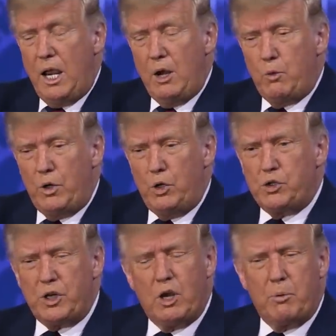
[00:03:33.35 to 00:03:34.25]
And what is when it?
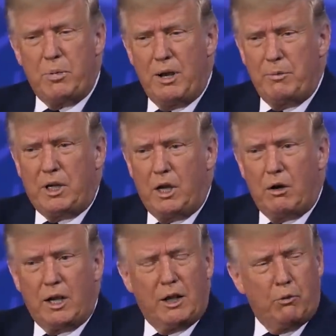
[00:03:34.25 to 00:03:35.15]
you say
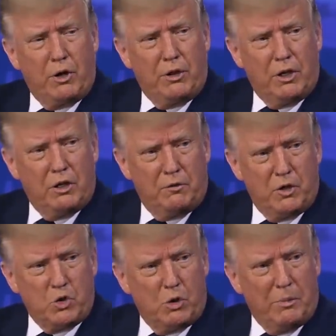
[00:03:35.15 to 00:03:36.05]
Obamacare, I got rid of the
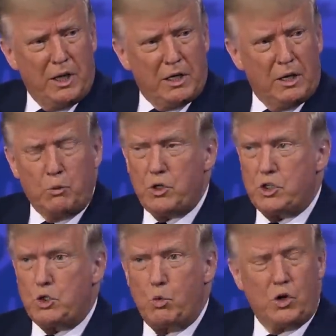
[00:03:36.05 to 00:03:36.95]
individual mandate,
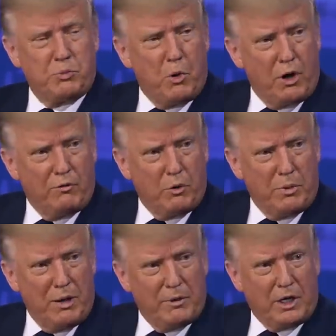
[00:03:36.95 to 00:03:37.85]
which is the worst part of
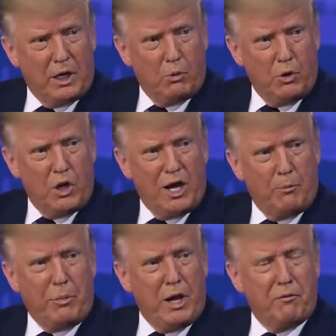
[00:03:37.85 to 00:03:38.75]
Obamacare. You're
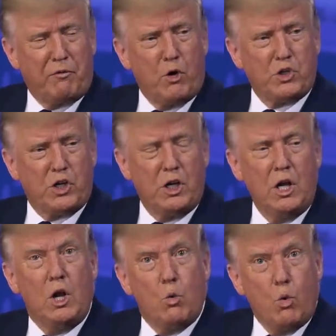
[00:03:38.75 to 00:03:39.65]
striking you down the whole
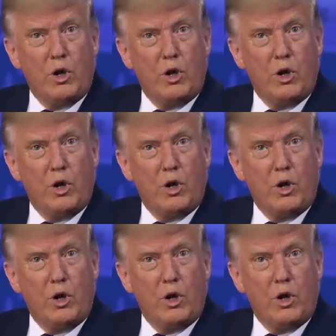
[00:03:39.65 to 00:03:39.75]
law.